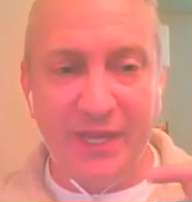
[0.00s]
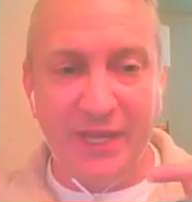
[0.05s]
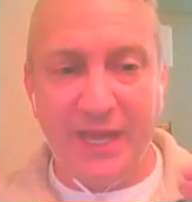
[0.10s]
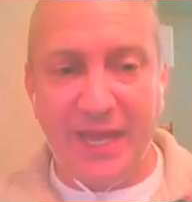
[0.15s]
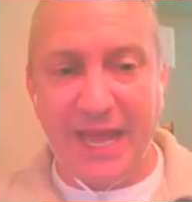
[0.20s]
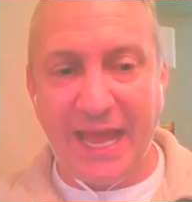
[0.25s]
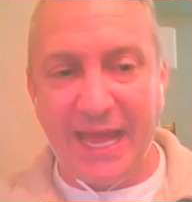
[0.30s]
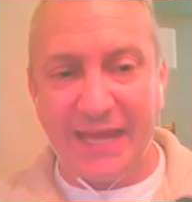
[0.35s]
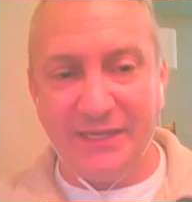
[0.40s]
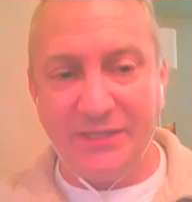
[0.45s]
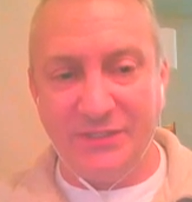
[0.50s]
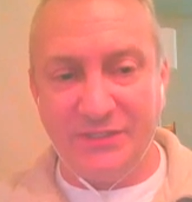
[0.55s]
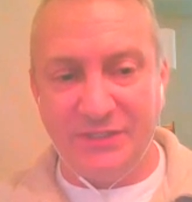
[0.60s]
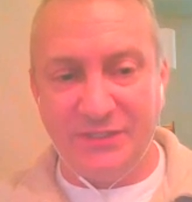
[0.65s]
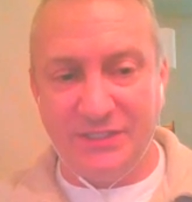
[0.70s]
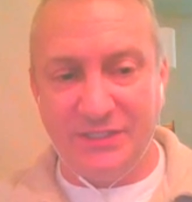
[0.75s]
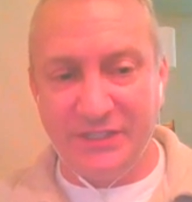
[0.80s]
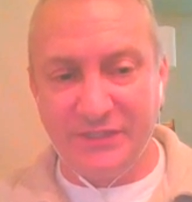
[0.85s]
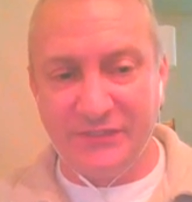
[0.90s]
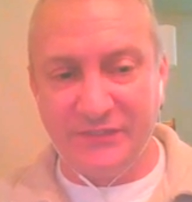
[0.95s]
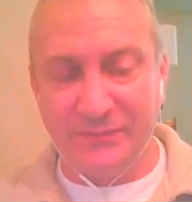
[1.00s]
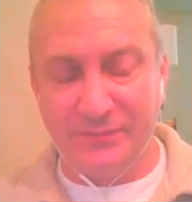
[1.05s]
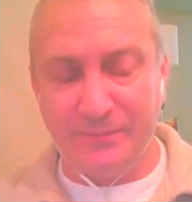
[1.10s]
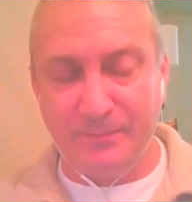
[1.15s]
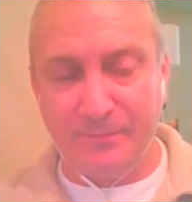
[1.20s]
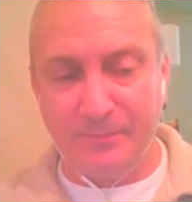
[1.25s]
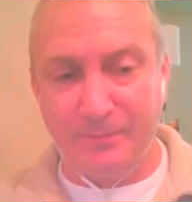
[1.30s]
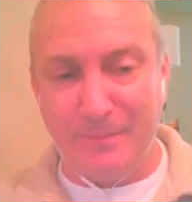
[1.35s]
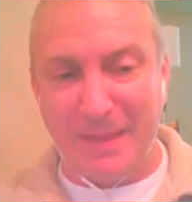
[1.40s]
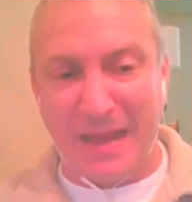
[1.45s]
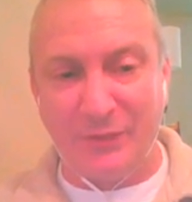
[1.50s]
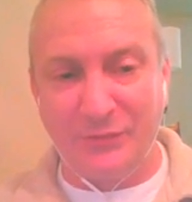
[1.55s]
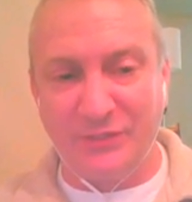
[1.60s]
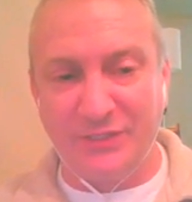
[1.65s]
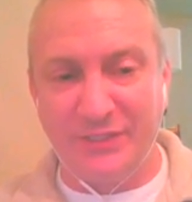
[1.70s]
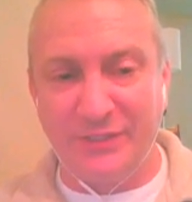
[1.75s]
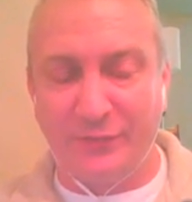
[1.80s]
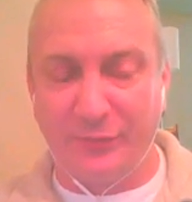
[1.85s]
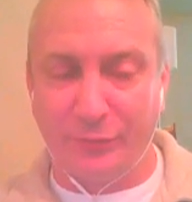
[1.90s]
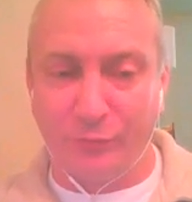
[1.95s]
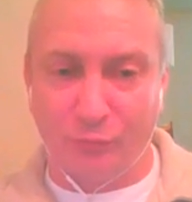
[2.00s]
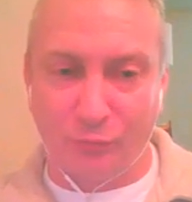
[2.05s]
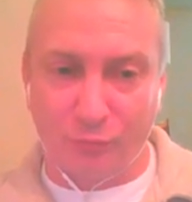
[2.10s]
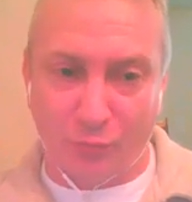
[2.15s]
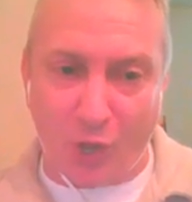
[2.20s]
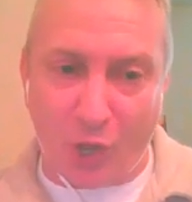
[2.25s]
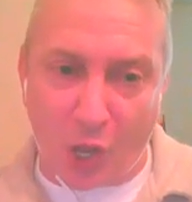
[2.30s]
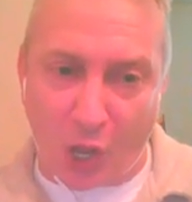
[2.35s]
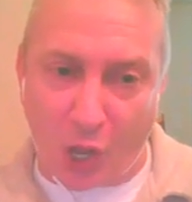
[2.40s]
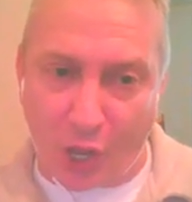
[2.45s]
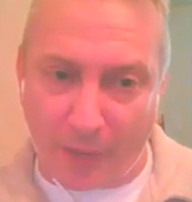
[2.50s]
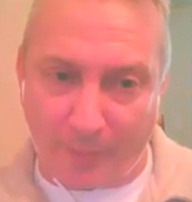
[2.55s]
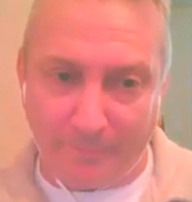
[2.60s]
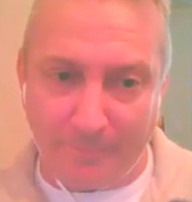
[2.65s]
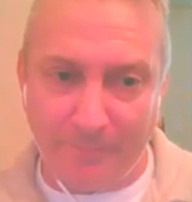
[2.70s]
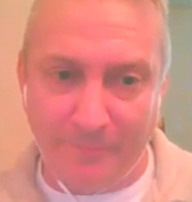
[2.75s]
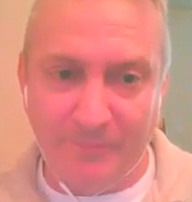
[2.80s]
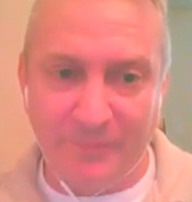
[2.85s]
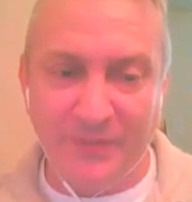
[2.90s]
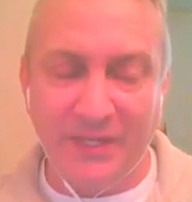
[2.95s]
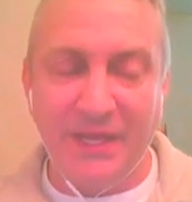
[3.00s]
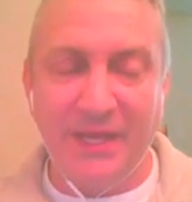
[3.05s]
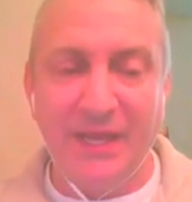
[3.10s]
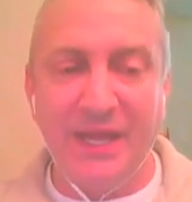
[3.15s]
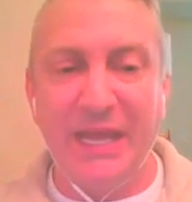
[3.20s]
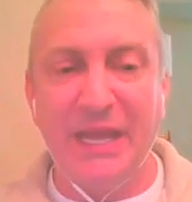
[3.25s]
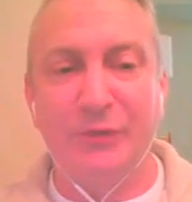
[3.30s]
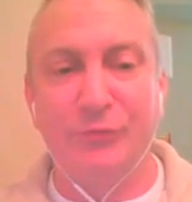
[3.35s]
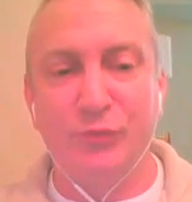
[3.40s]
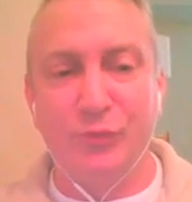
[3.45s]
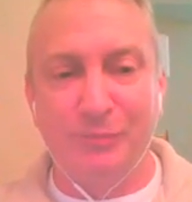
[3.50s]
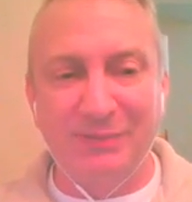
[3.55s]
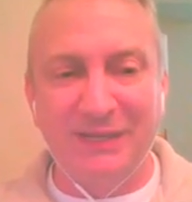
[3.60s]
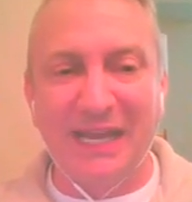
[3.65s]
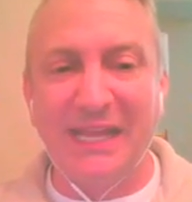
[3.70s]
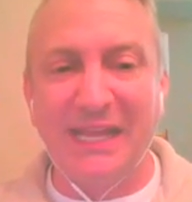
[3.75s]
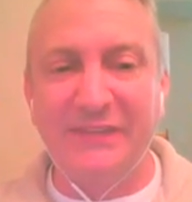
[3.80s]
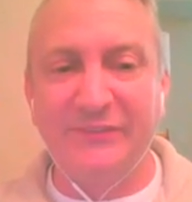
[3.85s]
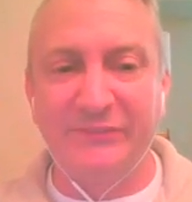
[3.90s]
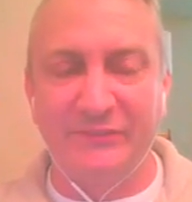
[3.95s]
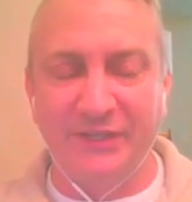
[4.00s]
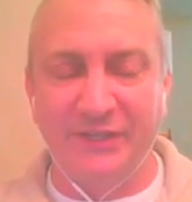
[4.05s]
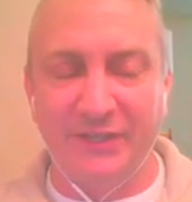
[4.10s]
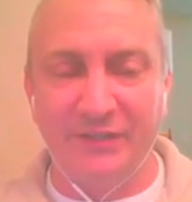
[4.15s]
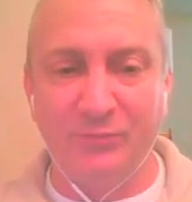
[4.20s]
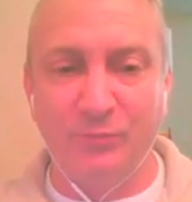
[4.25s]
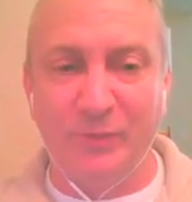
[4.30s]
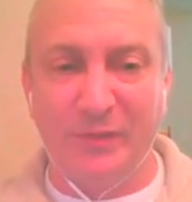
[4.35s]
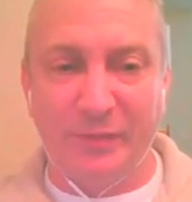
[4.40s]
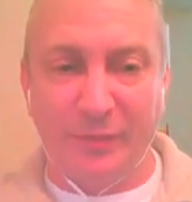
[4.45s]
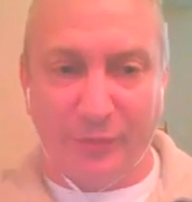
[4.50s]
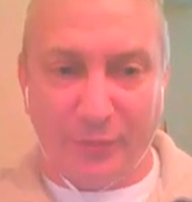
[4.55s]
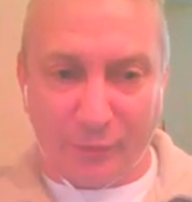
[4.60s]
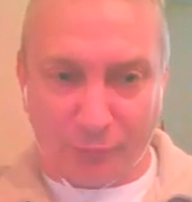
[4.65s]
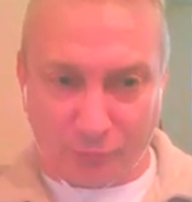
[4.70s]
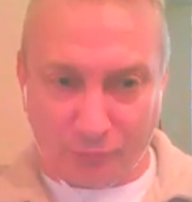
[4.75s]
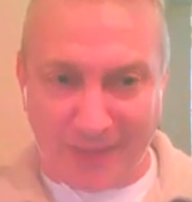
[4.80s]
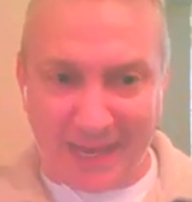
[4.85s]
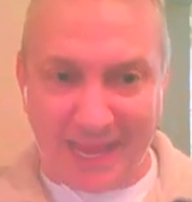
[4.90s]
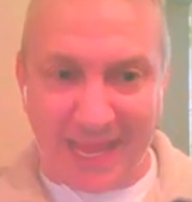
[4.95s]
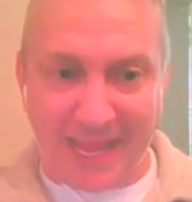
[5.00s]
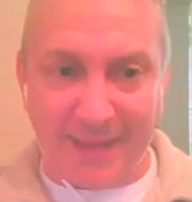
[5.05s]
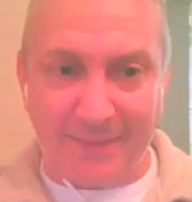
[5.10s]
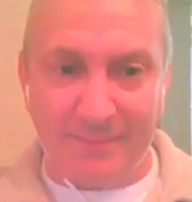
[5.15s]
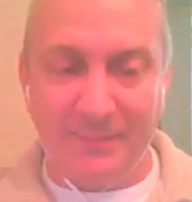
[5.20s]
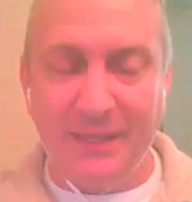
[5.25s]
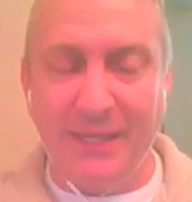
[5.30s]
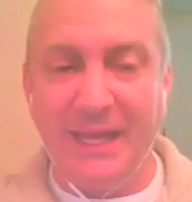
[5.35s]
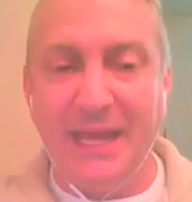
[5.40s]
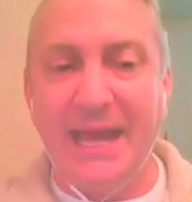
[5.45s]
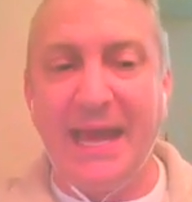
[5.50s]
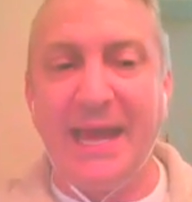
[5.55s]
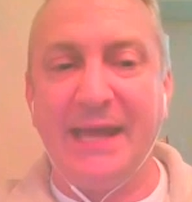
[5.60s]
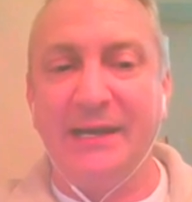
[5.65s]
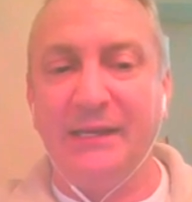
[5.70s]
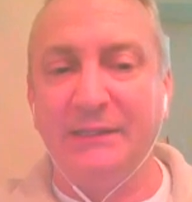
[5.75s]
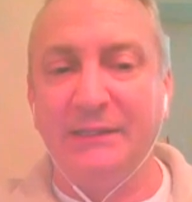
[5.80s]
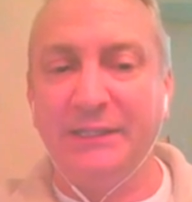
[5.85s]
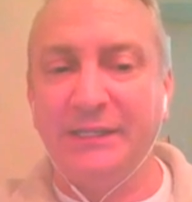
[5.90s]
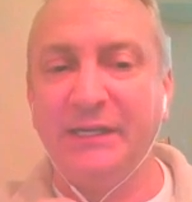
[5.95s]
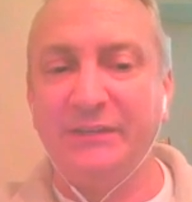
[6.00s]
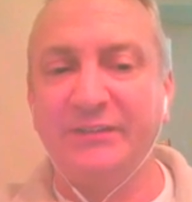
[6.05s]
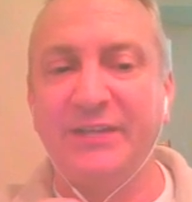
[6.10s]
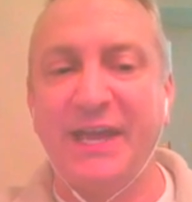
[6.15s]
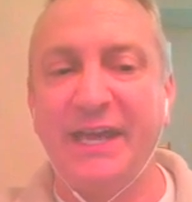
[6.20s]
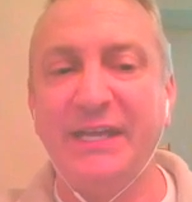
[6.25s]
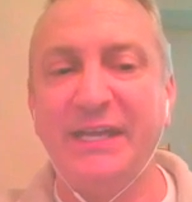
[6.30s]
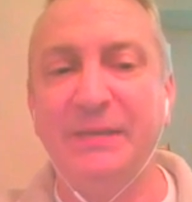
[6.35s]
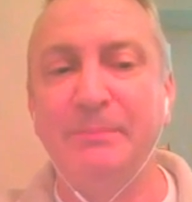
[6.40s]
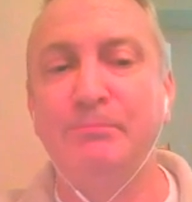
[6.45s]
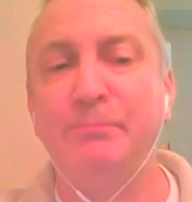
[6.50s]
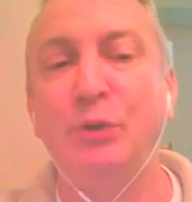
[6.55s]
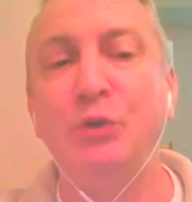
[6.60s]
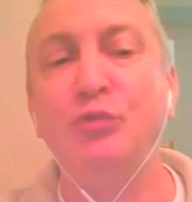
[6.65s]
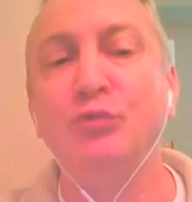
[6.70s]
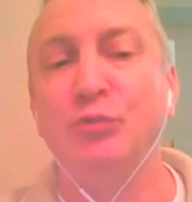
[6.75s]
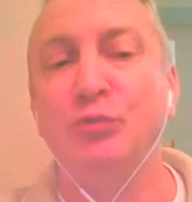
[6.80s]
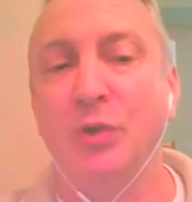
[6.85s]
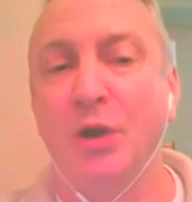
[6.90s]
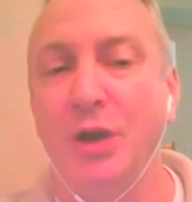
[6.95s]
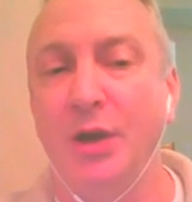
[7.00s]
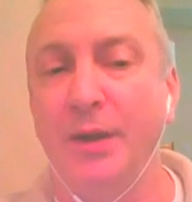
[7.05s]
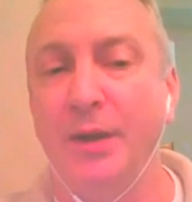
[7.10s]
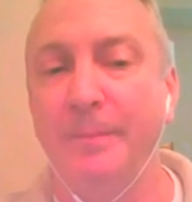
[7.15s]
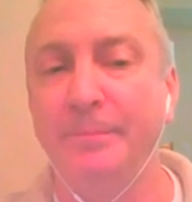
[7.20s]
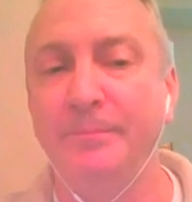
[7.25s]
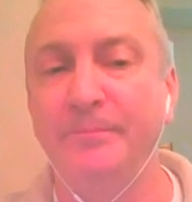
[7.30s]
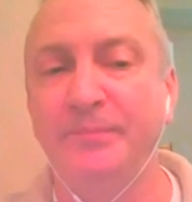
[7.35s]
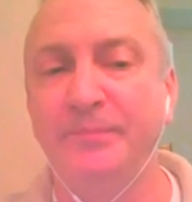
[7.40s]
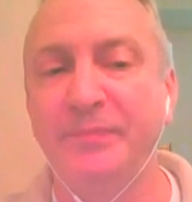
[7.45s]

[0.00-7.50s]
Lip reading: and dismounted the ROM and replaced it with the RAM and a little tiny boot ROM.